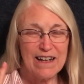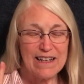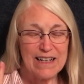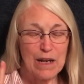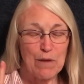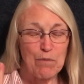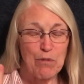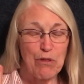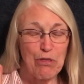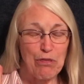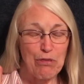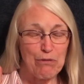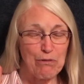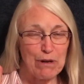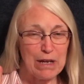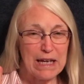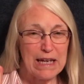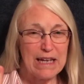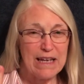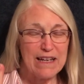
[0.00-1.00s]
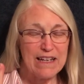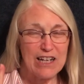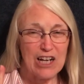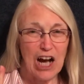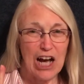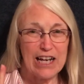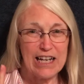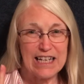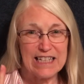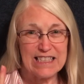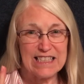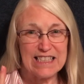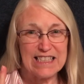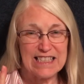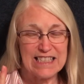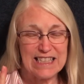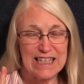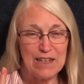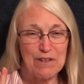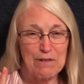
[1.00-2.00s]
Number three, God has a
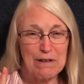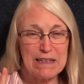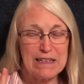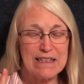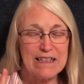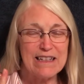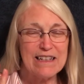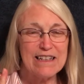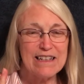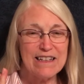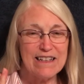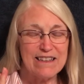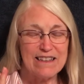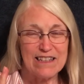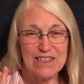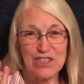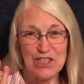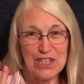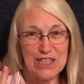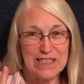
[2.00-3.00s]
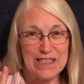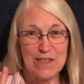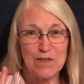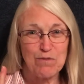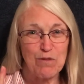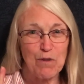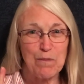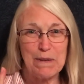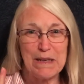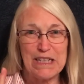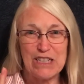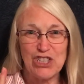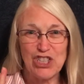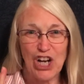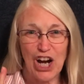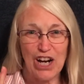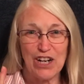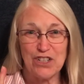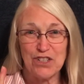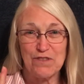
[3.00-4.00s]
secret that Jesus will be in
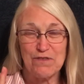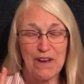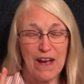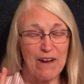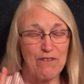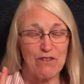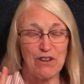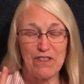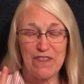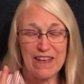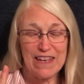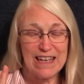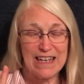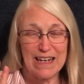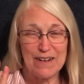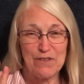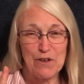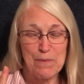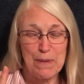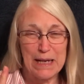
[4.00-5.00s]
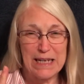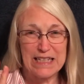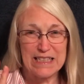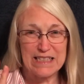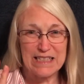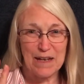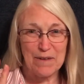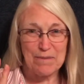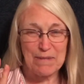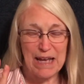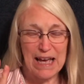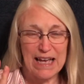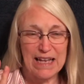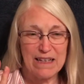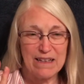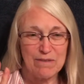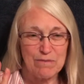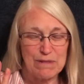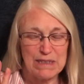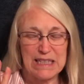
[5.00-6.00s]
charge of everything and everybody
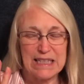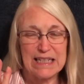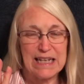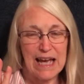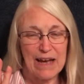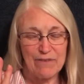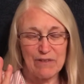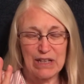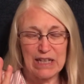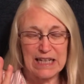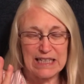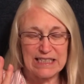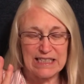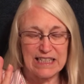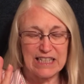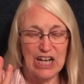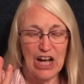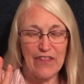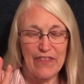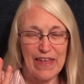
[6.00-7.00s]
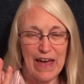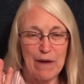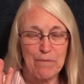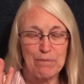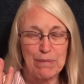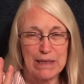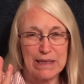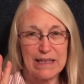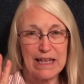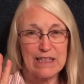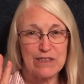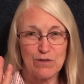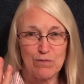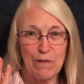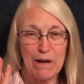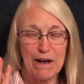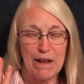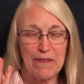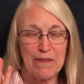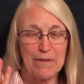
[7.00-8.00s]
someday. We didn't have a lesson on that, but that's
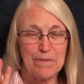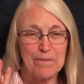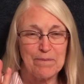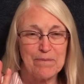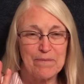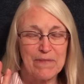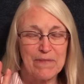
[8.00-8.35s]
one of them.